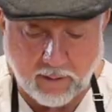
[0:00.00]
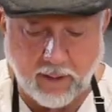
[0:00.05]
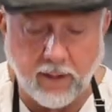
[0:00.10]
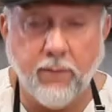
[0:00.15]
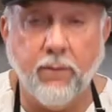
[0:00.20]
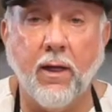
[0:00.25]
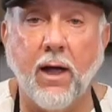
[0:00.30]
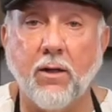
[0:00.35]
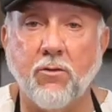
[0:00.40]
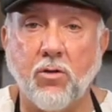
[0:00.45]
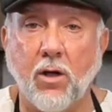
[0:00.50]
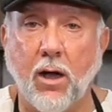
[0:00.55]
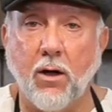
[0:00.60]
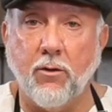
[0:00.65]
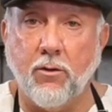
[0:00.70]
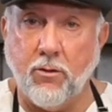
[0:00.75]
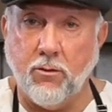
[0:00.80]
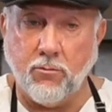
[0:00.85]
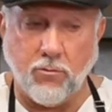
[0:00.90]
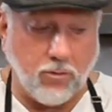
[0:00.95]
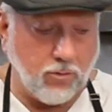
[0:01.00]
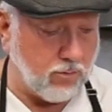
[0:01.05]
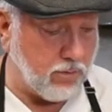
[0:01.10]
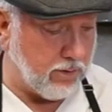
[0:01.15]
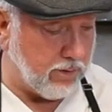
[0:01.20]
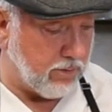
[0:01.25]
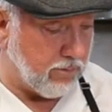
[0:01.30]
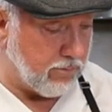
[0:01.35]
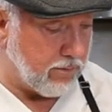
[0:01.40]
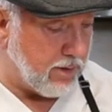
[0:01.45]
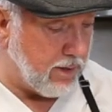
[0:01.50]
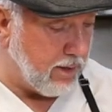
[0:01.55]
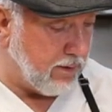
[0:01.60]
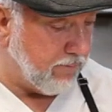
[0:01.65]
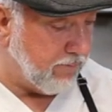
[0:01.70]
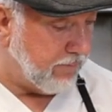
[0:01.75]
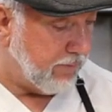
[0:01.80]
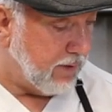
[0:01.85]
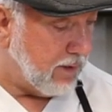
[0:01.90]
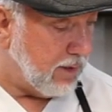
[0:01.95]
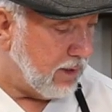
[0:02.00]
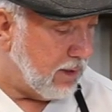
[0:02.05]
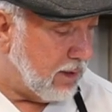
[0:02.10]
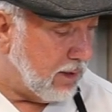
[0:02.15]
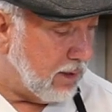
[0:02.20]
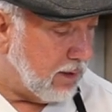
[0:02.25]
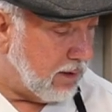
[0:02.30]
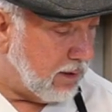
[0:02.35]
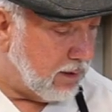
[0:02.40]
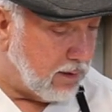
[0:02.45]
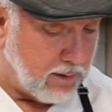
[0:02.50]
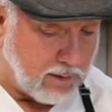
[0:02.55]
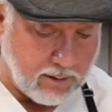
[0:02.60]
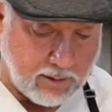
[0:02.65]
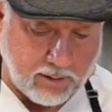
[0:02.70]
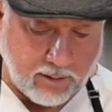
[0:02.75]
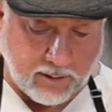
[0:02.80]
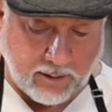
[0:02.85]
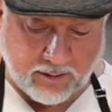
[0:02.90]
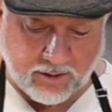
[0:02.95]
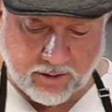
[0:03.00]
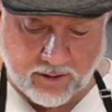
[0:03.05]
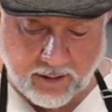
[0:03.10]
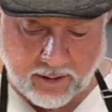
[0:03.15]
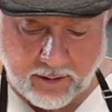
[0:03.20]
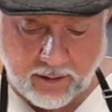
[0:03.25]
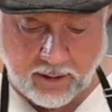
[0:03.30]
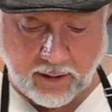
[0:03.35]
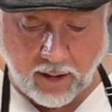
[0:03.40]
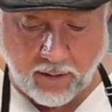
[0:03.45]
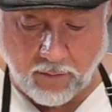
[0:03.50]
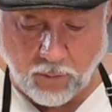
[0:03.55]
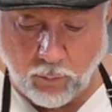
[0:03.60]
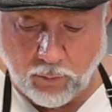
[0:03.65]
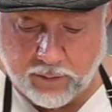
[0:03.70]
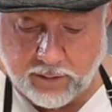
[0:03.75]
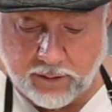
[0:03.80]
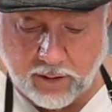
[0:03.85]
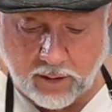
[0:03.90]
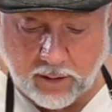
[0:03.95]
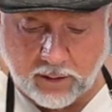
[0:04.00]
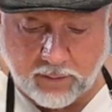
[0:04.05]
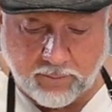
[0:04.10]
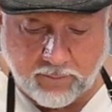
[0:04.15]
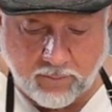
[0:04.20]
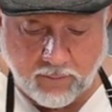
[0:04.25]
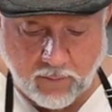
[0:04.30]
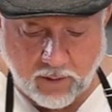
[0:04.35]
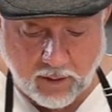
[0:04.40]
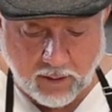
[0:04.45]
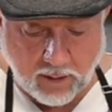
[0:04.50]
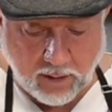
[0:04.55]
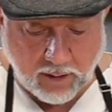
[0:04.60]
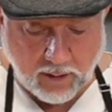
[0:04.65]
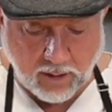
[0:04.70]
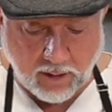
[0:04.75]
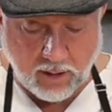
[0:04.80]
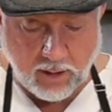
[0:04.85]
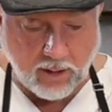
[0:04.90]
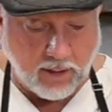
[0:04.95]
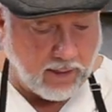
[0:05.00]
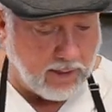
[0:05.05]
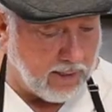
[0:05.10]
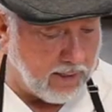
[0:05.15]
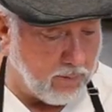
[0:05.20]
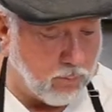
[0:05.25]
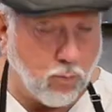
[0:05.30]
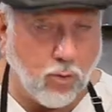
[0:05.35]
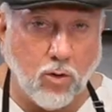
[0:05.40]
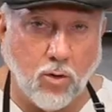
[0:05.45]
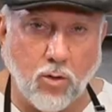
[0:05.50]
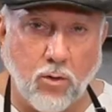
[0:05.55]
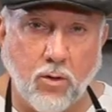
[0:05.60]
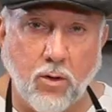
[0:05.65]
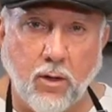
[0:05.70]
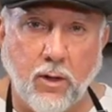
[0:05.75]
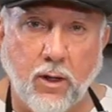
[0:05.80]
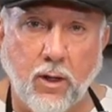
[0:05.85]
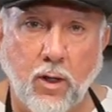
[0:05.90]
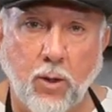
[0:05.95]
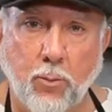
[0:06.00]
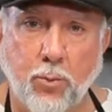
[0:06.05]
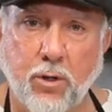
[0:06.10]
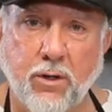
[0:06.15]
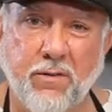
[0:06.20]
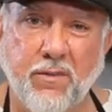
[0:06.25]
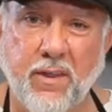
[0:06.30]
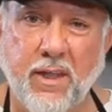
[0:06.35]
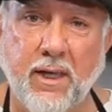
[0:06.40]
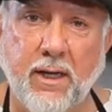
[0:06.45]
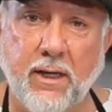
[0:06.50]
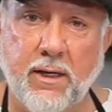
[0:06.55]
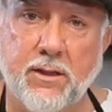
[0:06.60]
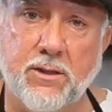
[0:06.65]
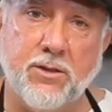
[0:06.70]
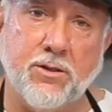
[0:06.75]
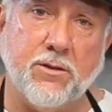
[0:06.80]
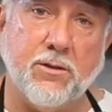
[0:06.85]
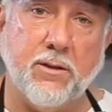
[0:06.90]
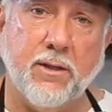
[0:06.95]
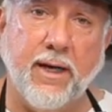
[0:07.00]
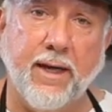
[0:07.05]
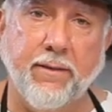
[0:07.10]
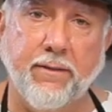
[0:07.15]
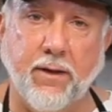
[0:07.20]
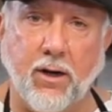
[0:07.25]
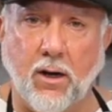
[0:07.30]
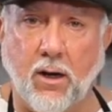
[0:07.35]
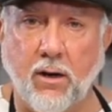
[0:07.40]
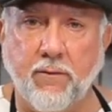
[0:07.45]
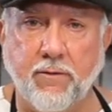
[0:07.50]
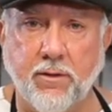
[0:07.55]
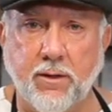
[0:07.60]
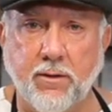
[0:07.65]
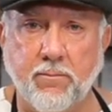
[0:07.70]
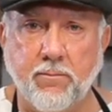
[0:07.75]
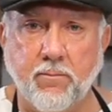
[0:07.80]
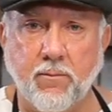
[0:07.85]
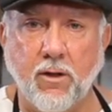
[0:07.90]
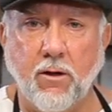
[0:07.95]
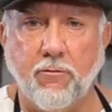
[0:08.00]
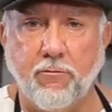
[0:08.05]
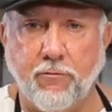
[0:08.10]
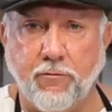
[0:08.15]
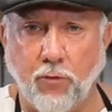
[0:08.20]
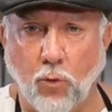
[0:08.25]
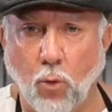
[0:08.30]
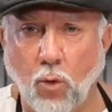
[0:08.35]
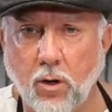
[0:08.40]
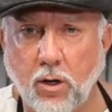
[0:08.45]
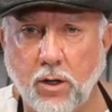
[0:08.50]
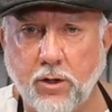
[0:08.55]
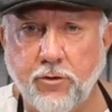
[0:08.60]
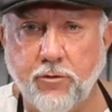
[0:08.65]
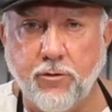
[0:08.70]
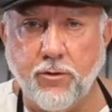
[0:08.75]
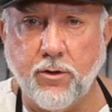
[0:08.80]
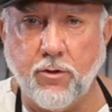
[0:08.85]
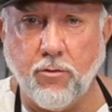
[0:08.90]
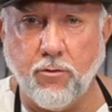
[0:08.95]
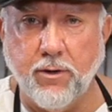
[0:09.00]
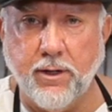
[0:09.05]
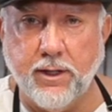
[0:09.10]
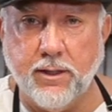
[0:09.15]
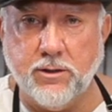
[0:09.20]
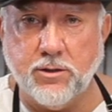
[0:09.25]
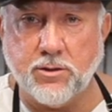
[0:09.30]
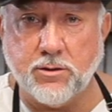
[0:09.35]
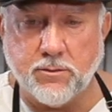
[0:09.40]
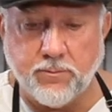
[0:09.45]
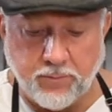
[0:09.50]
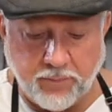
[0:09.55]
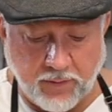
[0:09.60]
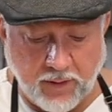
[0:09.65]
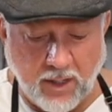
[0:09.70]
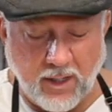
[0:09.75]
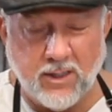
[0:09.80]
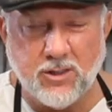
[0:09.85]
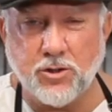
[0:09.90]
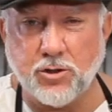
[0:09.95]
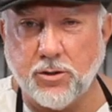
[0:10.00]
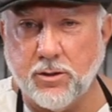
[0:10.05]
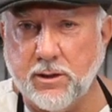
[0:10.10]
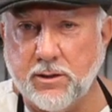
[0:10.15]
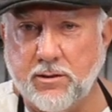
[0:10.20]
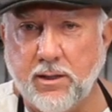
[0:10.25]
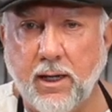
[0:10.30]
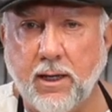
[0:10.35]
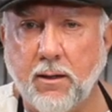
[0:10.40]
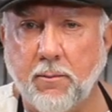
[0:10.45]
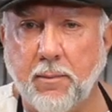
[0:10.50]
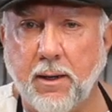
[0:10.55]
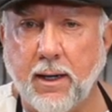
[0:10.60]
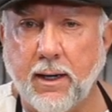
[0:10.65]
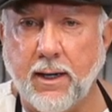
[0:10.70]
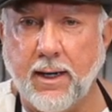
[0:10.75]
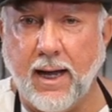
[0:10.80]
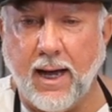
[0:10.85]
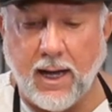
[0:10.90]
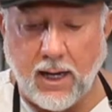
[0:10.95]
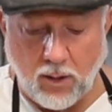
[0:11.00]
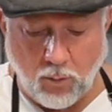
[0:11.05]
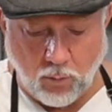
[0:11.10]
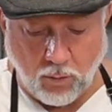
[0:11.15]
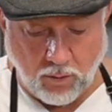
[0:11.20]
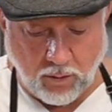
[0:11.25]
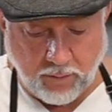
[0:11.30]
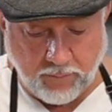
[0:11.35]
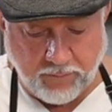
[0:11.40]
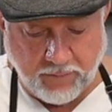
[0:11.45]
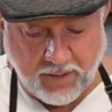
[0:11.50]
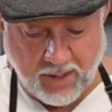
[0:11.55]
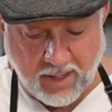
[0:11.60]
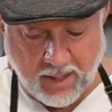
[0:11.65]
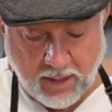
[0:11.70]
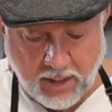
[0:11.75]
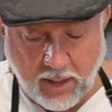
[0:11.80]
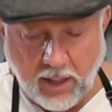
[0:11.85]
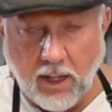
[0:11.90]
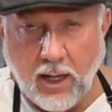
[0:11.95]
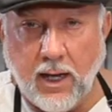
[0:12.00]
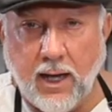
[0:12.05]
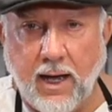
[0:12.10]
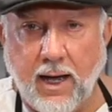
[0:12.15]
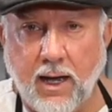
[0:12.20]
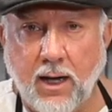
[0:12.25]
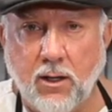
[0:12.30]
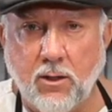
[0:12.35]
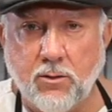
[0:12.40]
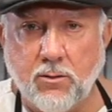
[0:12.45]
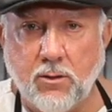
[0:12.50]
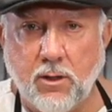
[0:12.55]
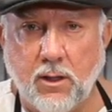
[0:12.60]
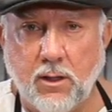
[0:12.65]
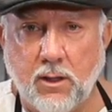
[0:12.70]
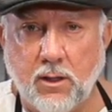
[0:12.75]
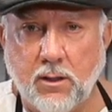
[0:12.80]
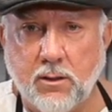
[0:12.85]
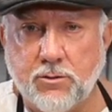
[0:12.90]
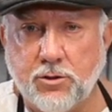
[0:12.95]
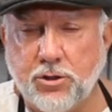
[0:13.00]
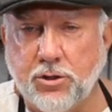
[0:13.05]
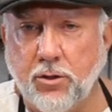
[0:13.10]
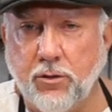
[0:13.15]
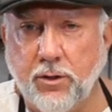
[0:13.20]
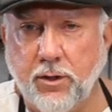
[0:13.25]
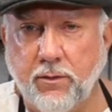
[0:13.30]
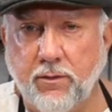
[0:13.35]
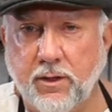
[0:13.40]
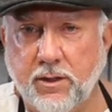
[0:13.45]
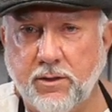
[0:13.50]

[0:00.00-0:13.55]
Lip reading: and that's how you roll it, okay? Let's get the other one done, and we'll put these in the oven, 400 degrees. It's going to take about an hour. I'll show you the